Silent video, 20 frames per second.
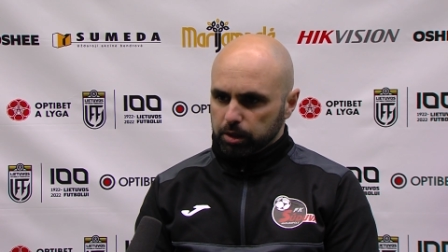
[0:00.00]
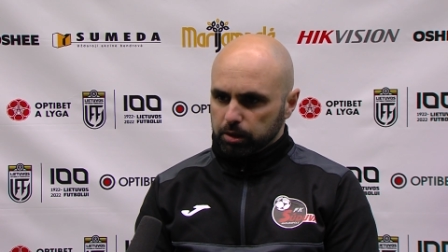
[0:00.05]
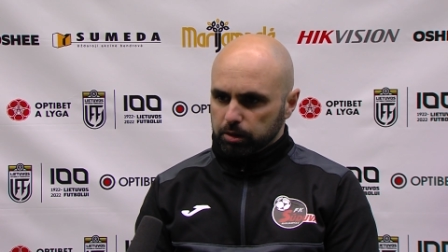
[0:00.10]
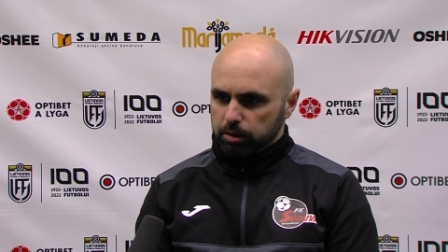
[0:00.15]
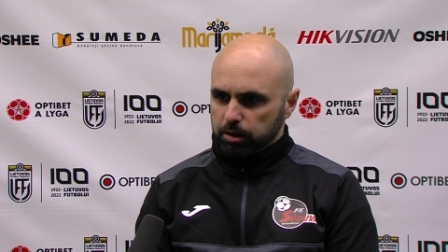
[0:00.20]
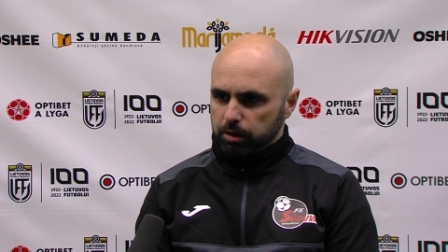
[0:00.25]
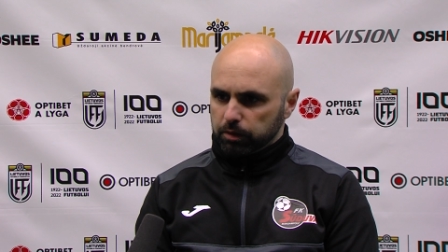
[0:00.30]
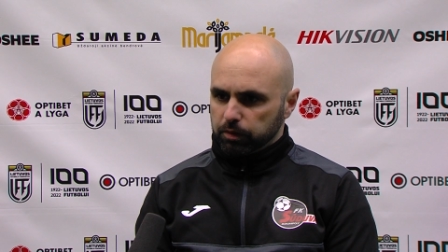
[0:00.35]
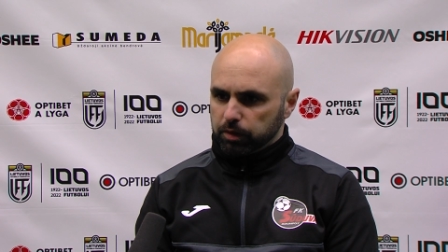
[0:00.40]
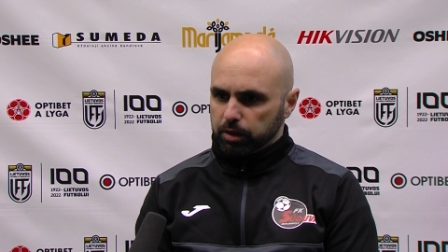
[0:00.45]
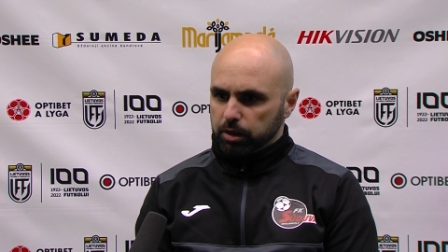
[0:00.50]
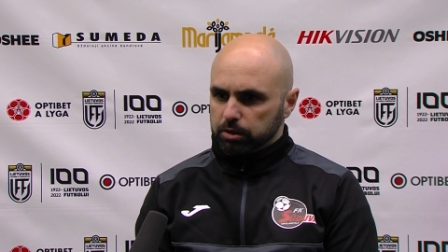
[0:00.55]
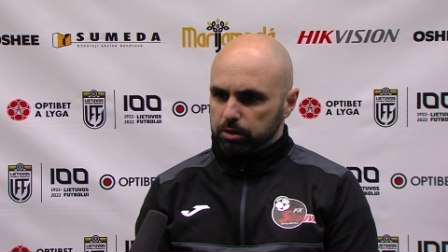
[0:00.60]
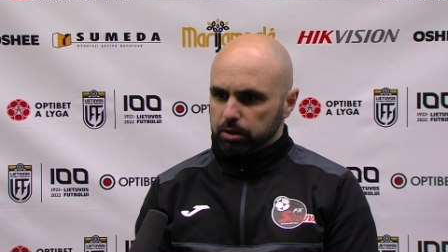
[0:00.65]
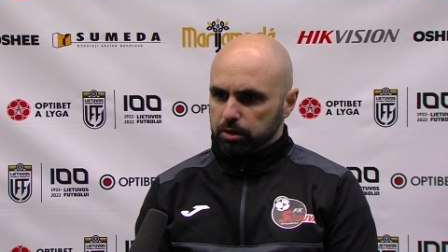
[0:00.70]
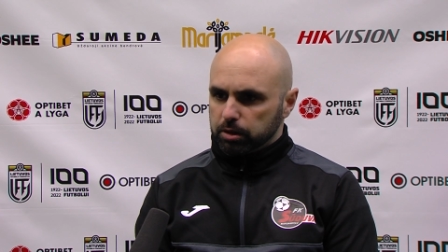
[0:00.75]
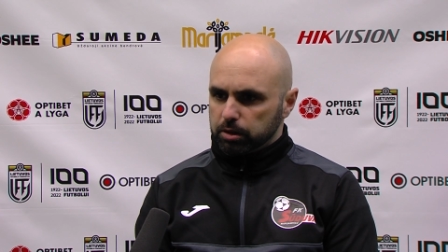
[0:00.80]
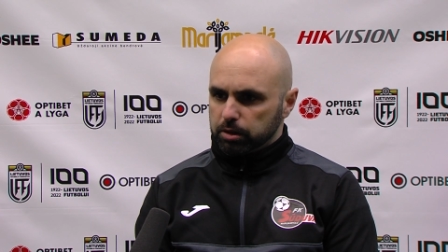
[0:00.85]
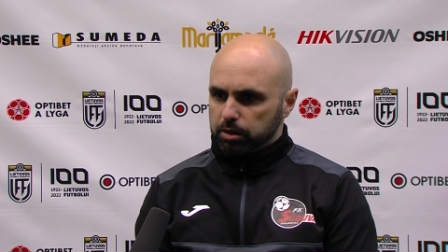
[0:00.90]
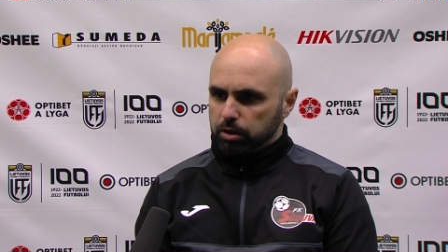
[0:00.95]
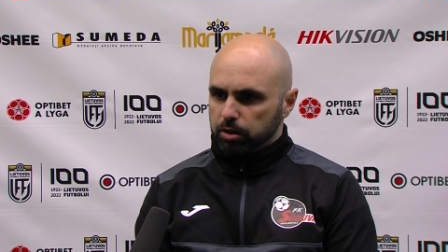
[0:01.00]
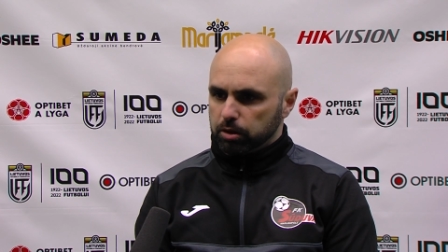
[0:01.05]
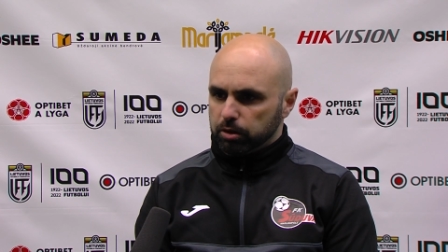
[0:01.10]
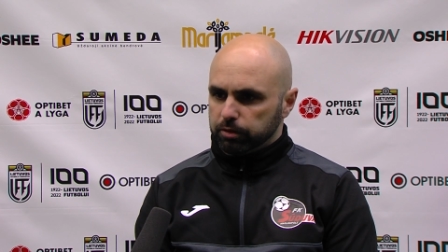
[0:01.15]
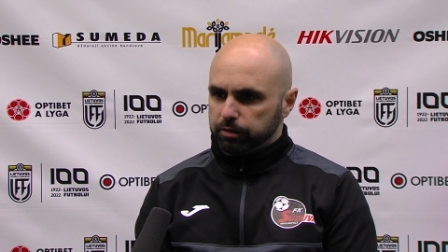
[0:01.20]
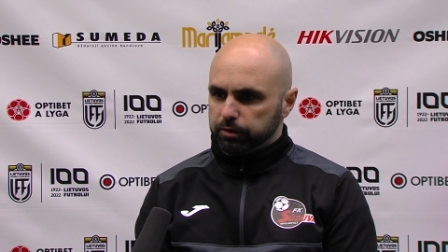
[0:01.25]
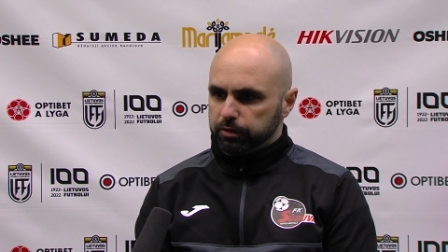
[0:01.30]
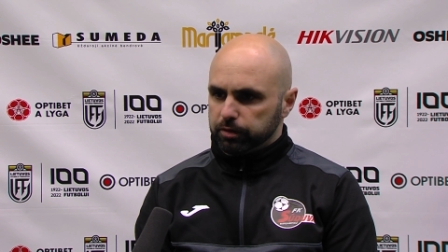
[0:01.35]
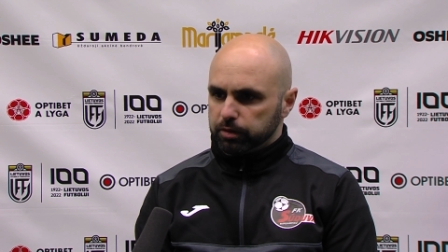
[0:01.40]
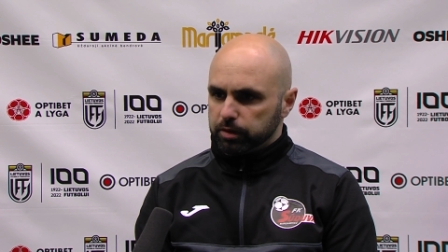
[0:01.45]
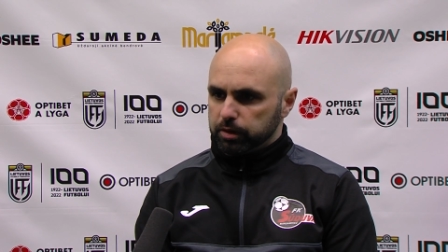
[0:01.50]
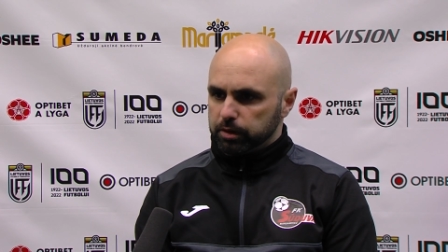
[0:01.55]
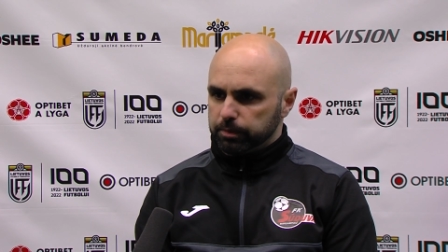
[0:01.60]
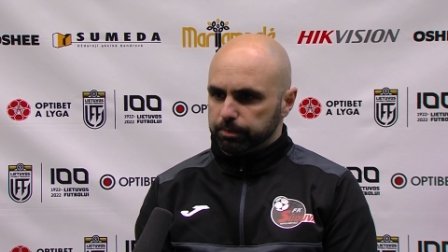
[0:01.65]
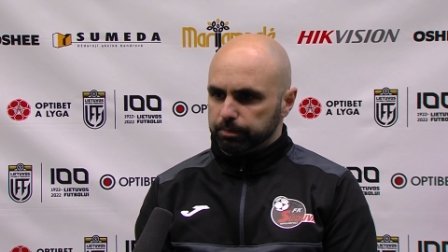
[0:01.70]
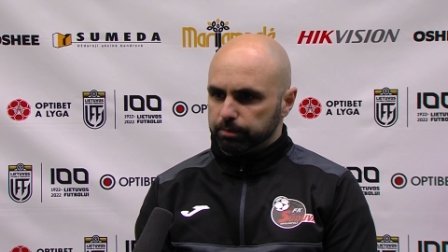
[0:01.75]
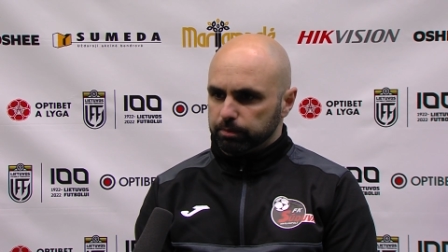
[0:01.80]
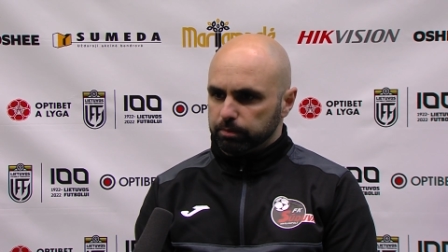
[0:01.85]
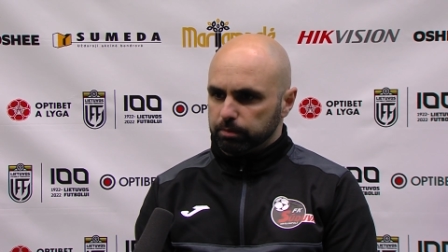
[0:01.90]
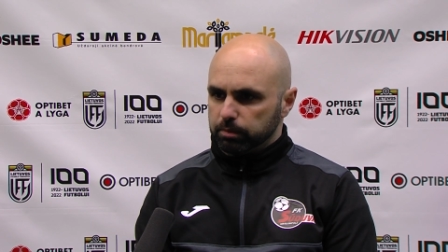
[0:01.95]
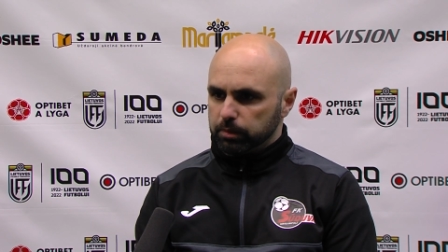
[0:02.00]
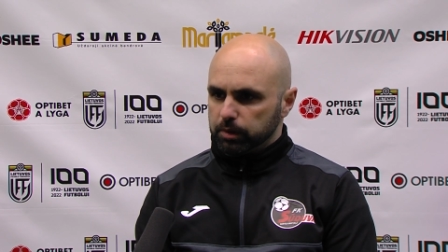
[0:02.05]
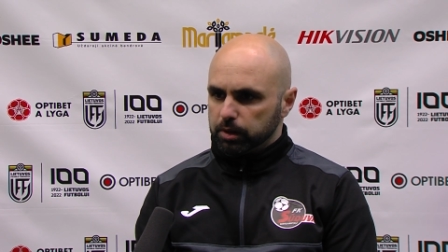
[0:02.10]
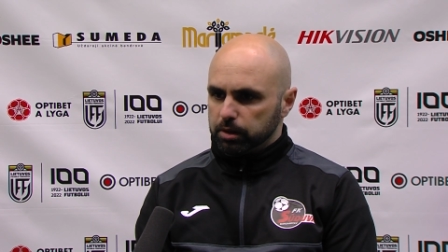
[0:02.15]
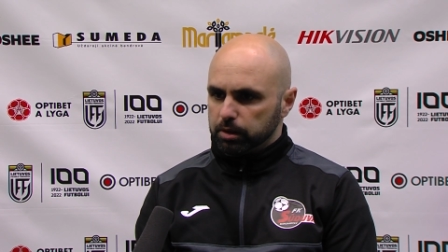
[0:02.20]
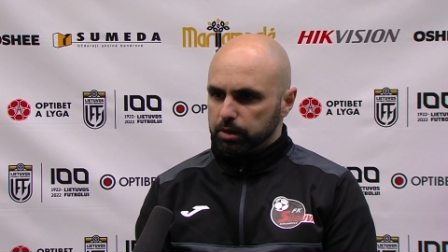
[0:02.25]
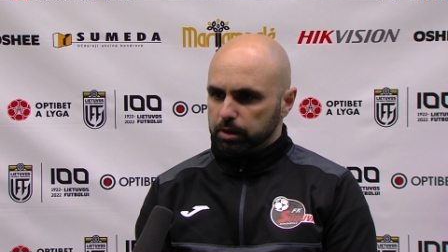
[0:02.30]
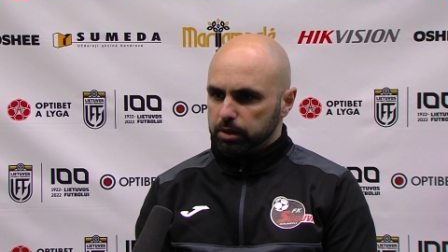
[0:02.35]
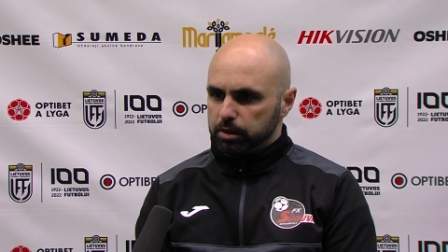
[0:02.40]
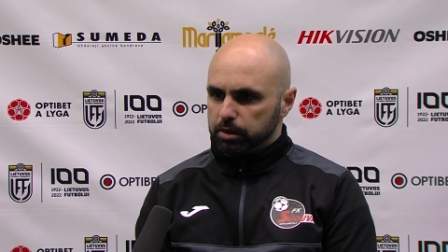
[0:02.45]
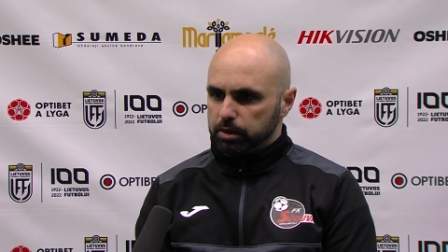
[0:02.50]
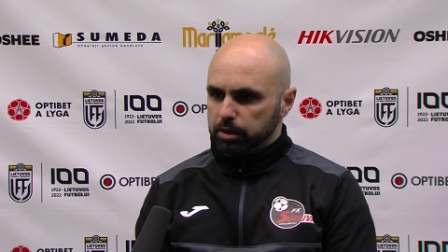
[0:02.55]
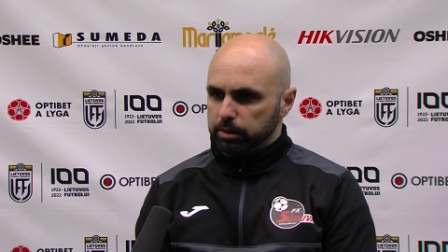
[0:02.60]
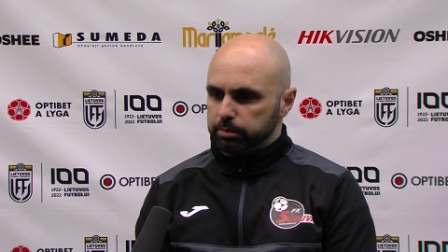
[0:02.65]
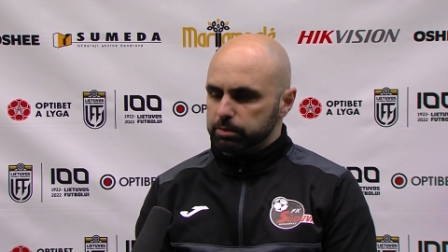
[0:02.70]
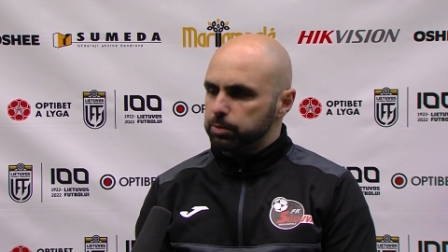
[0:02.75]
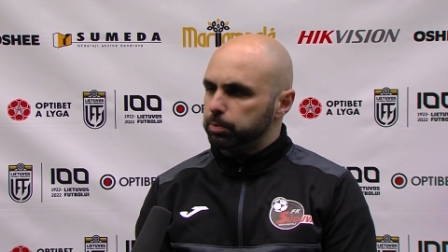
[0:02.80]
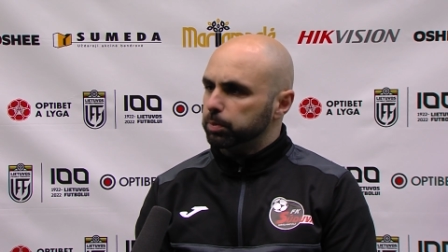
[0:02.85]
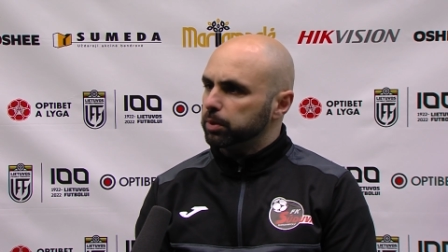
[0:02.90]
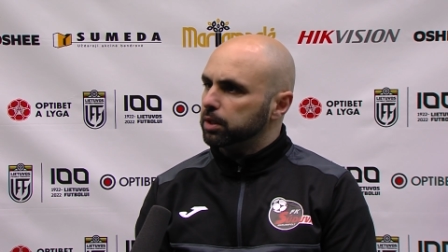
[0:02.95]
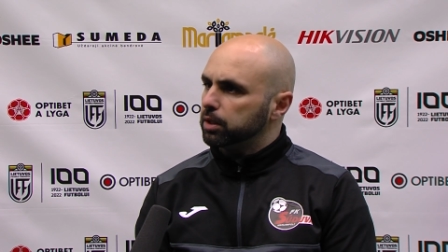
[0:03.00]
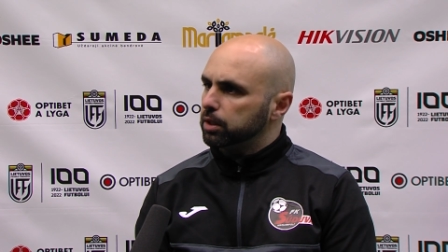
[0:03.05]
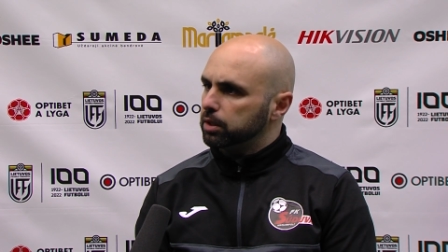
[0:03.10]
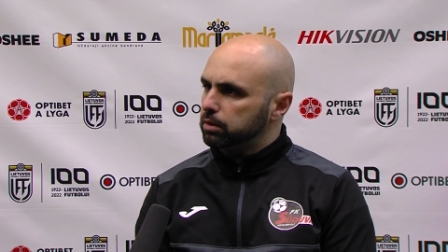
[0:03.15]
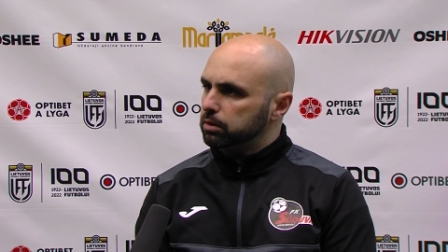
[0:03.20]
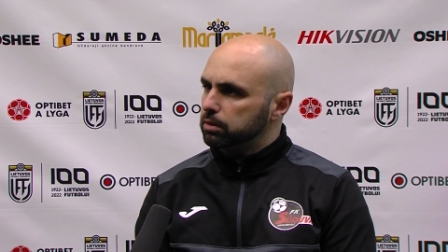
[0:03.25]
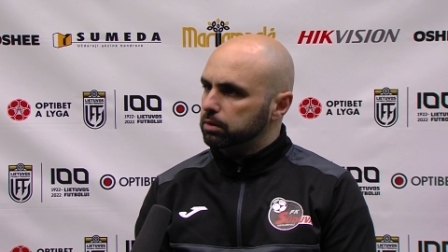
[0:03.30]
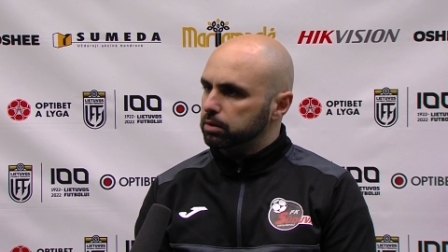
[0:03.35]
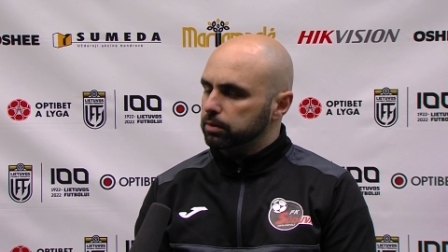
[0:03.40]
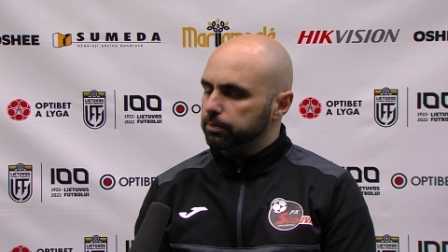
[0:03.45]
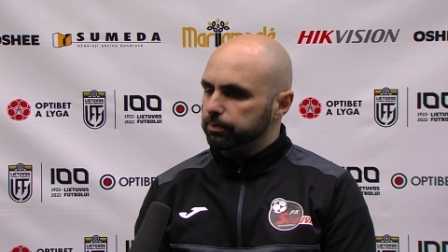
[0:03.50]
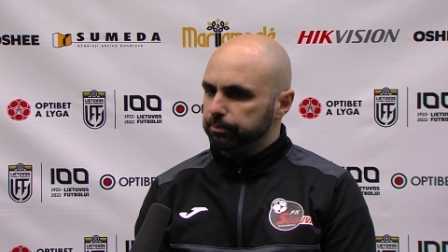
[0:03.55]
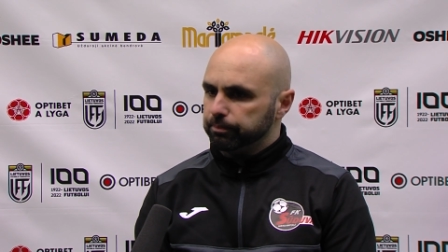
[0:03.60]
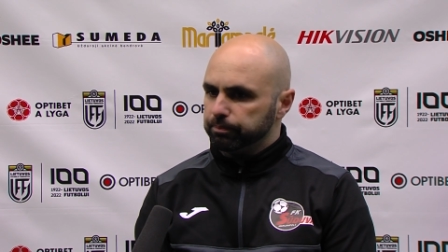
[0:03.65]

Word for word: the victor of team spirit,